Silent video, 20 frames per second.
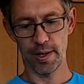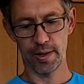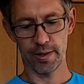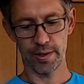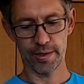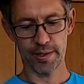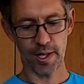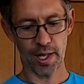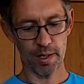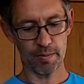the
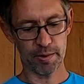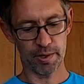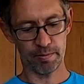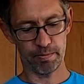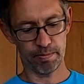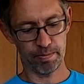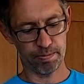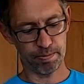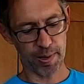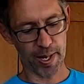
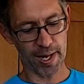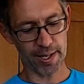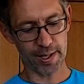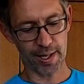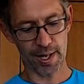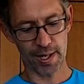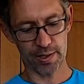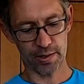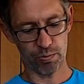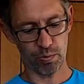Salomon pack
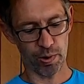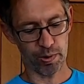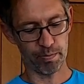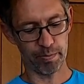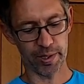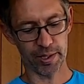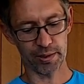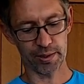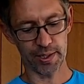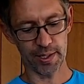has one
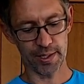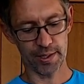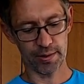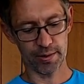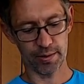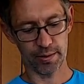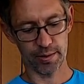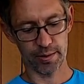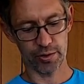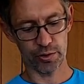built
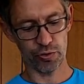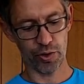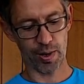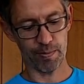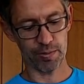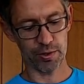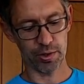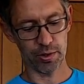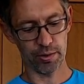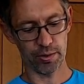in,
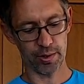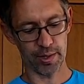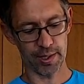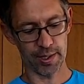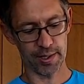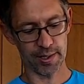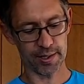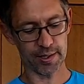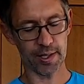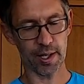strapped to the
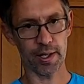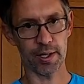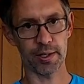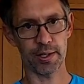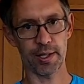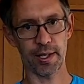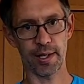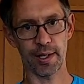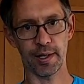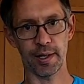inner side
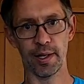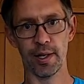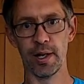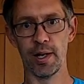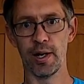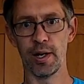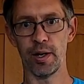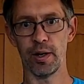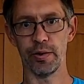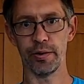here
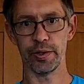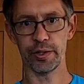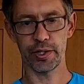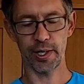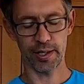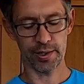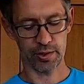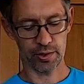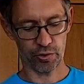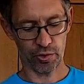on the
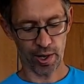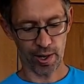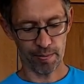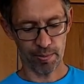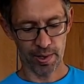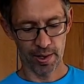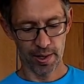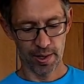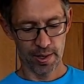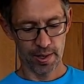chest
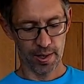strap,